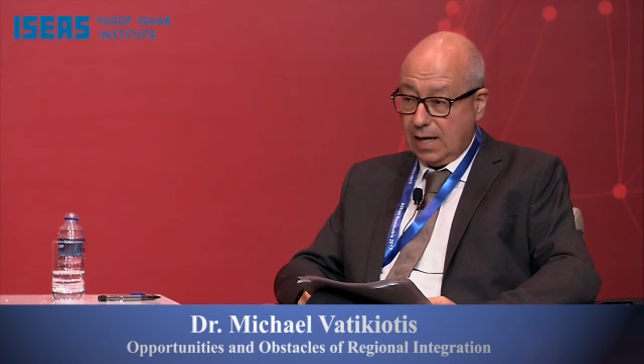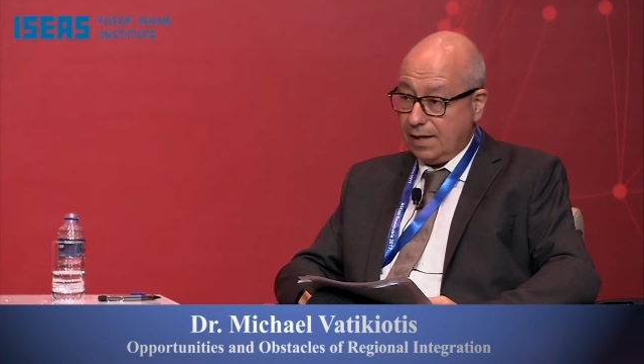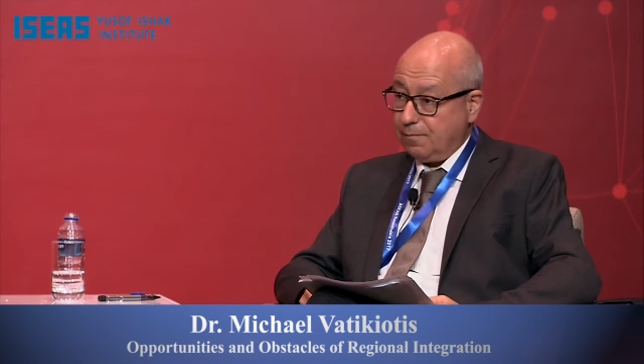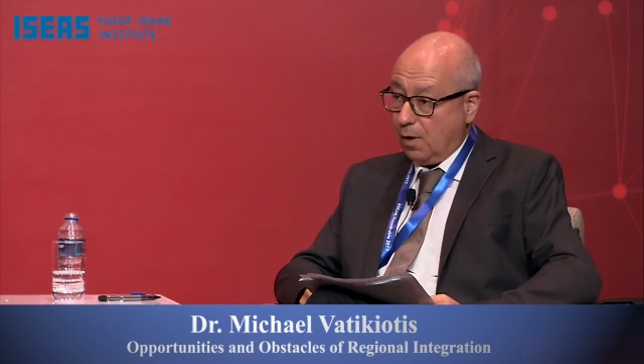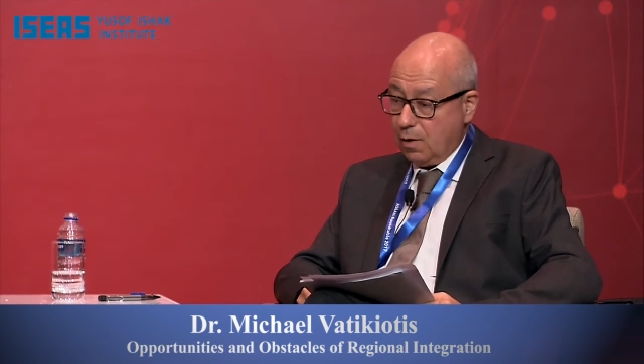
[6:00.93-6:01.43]

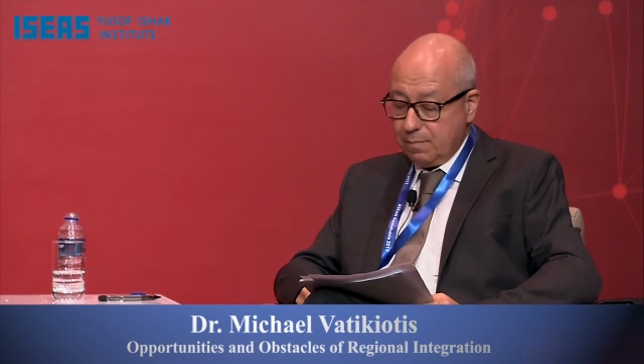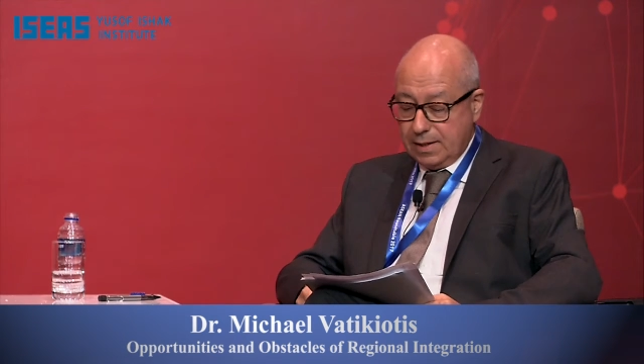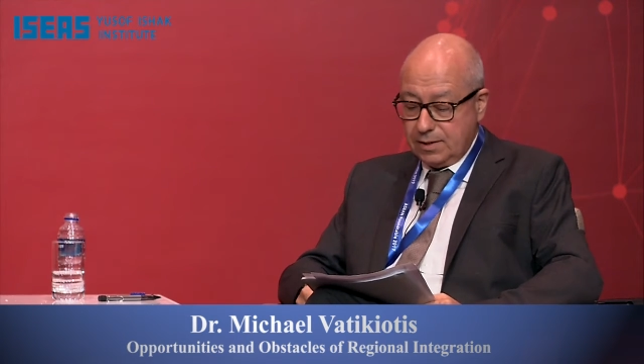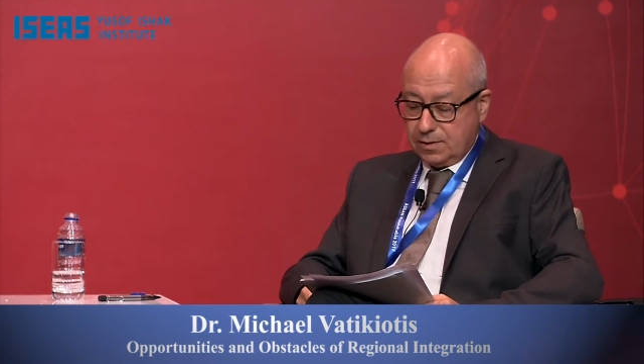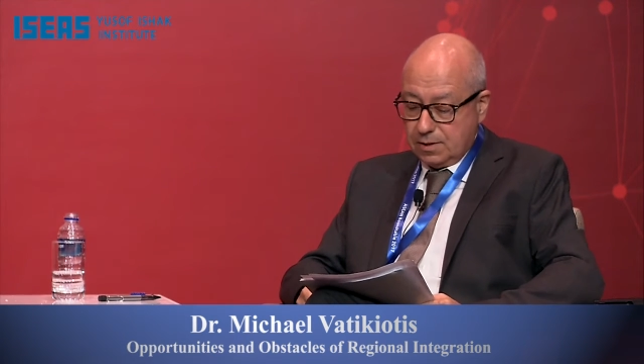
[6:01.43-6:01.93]
At a foreign
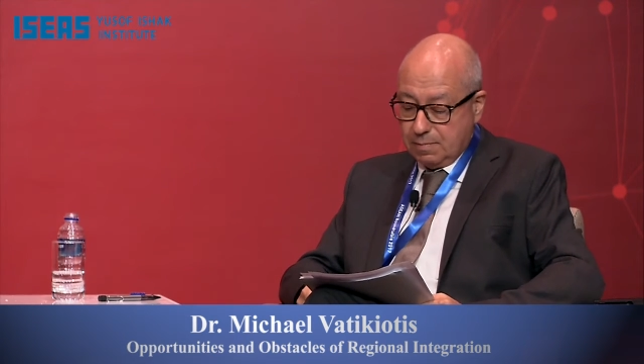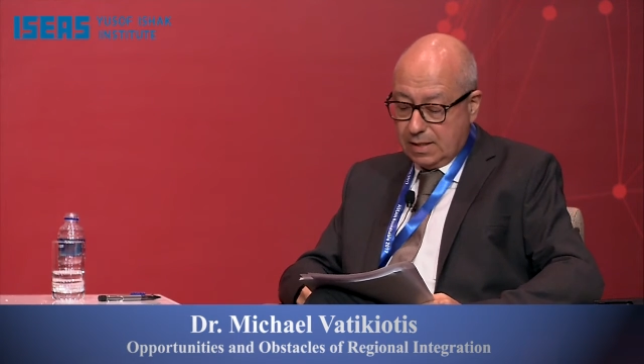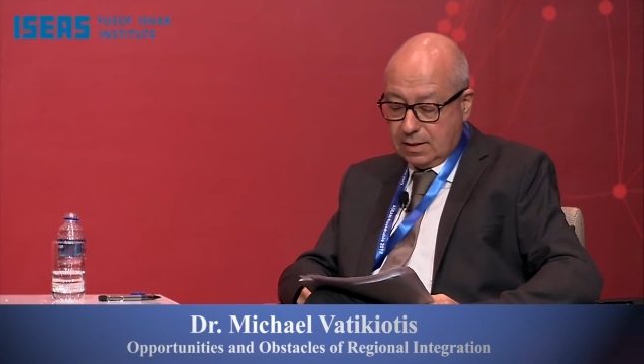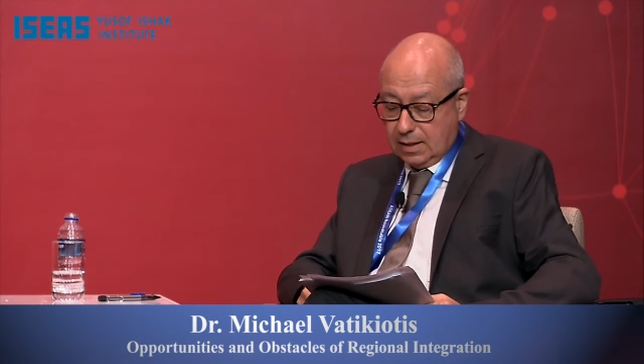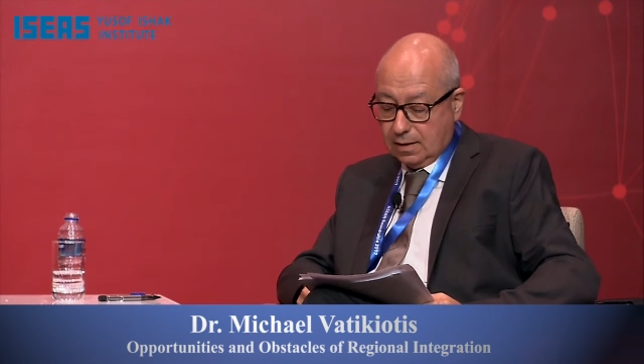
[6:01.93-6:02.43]
ministers'
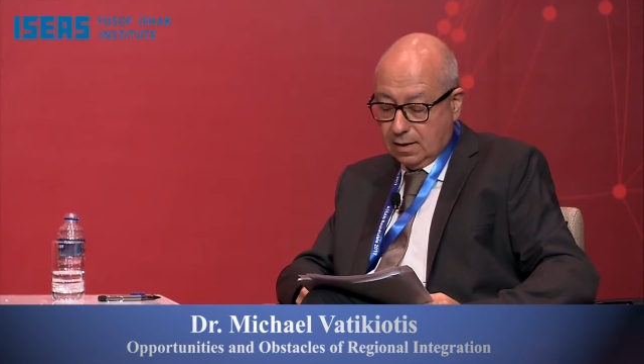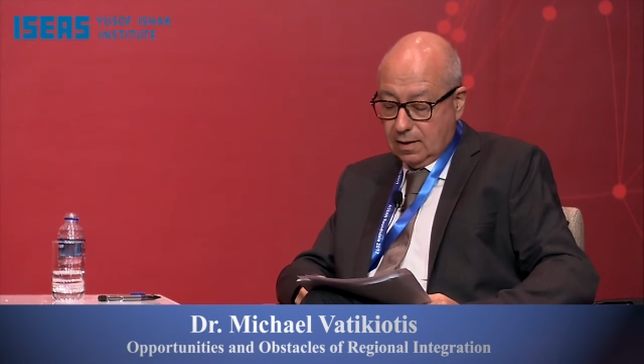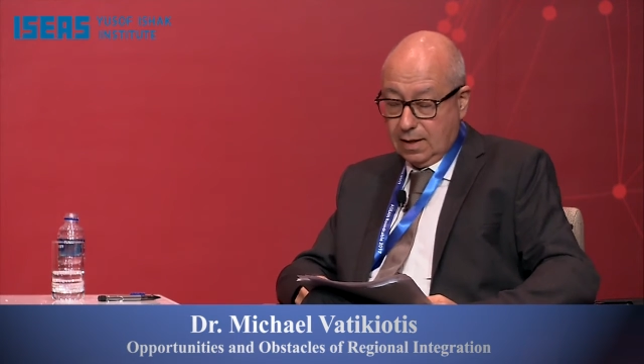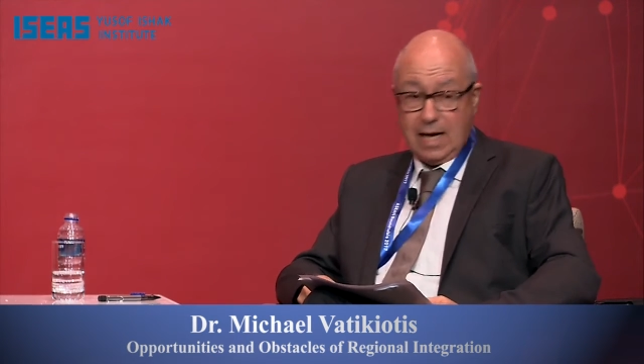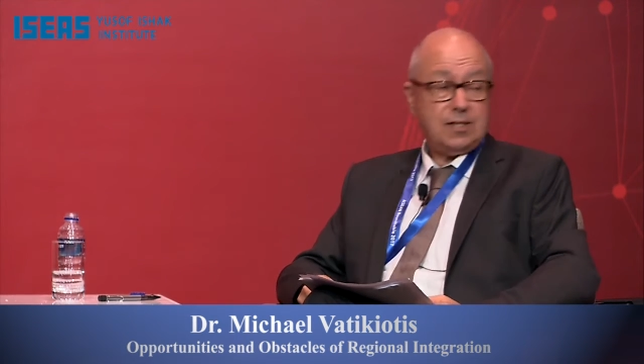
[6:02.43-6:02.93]
meeting,
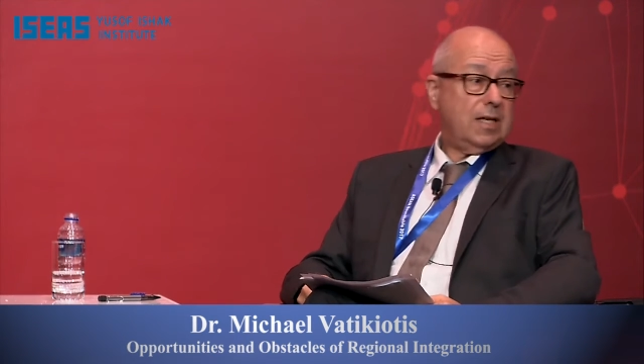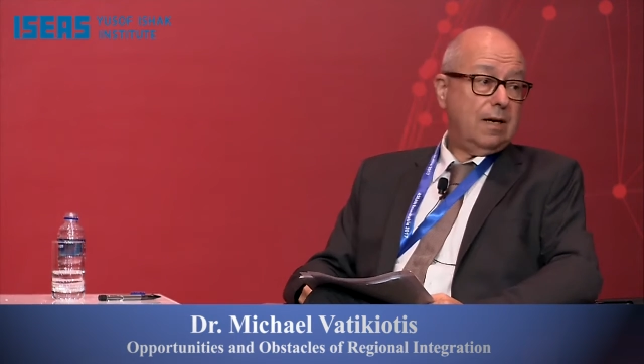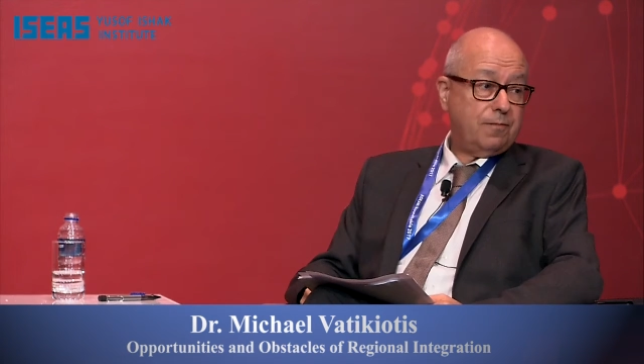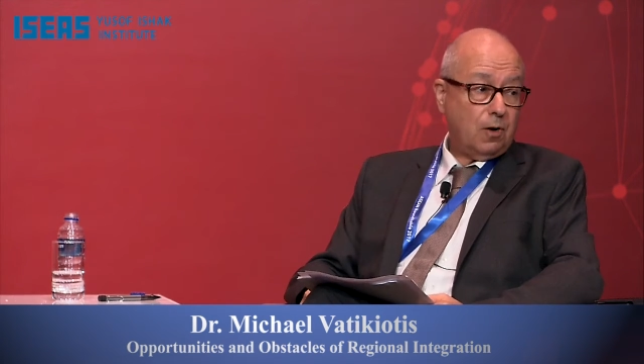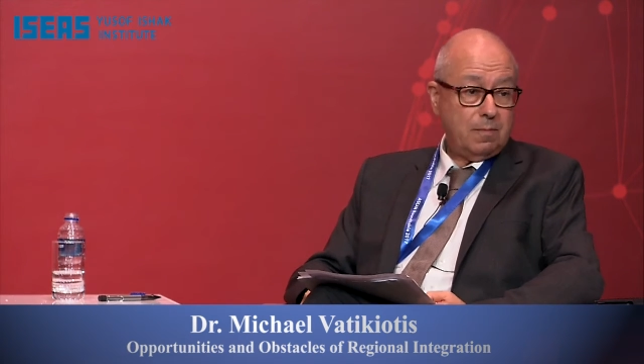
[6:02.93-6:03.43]
an
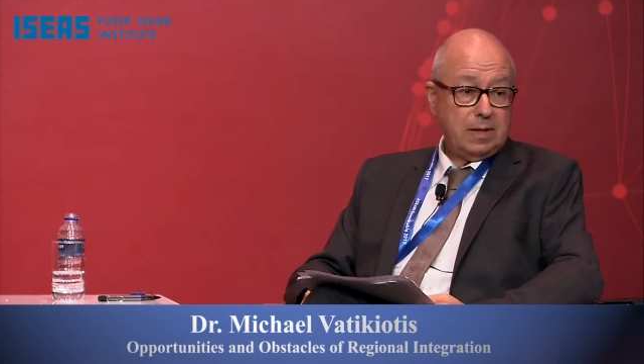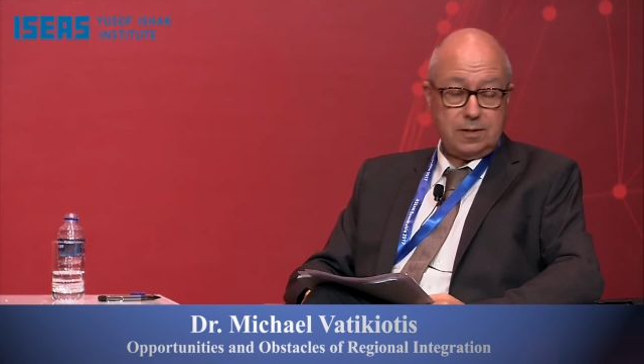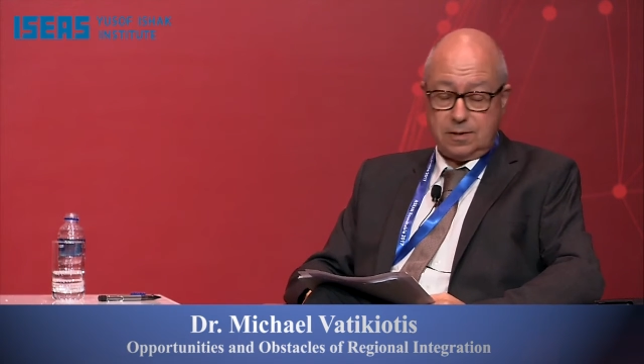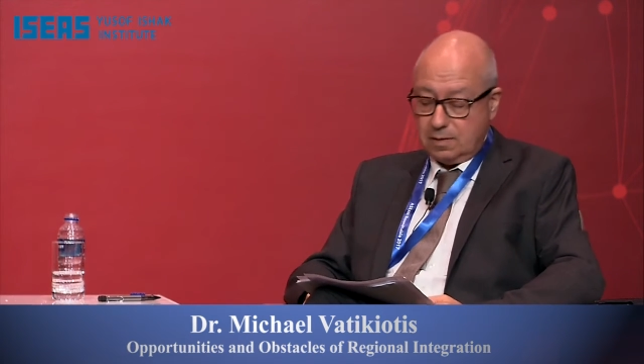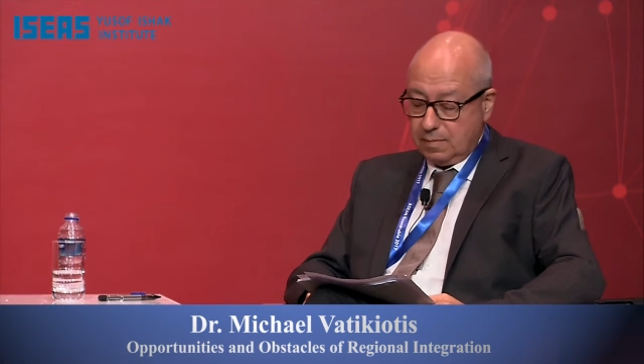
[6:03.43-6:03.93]
ASEAN foreign
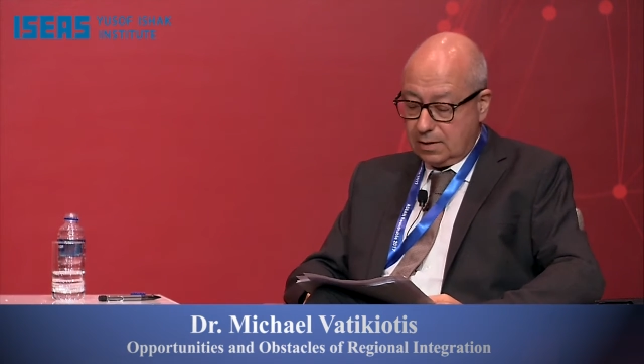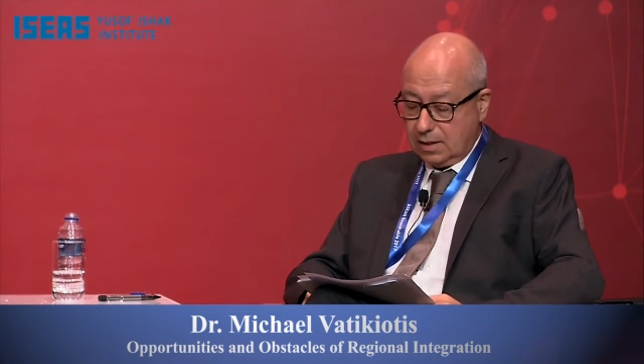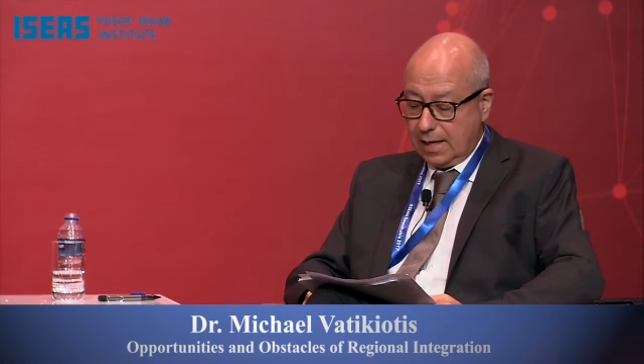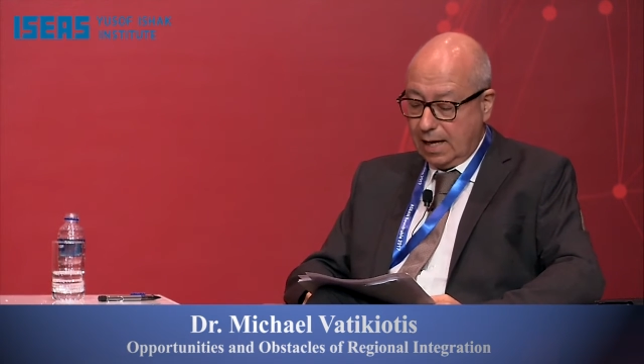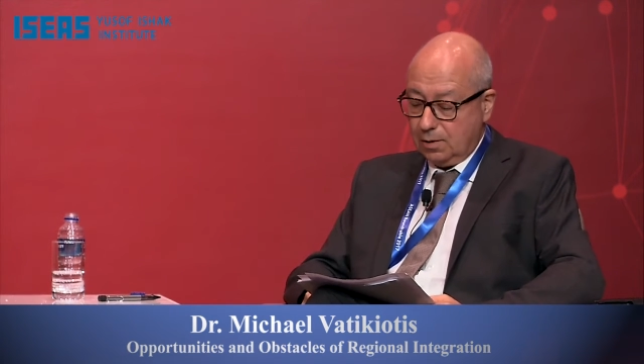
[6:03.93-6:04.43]
ministers'
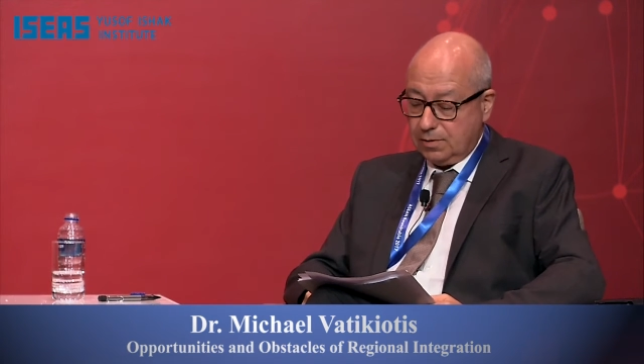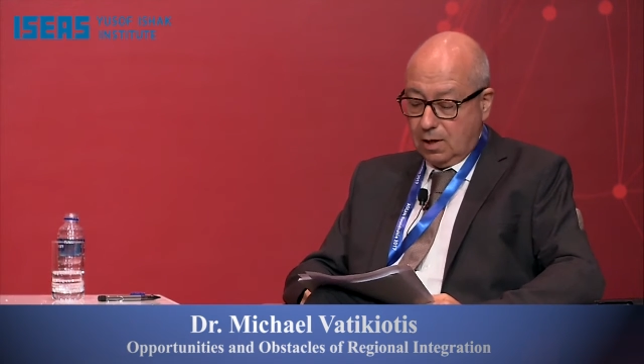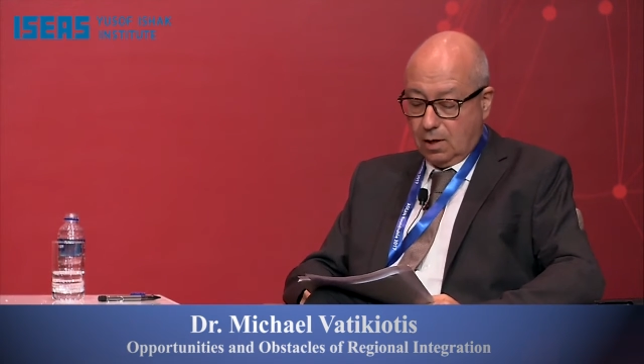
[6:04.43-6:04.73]
meeting held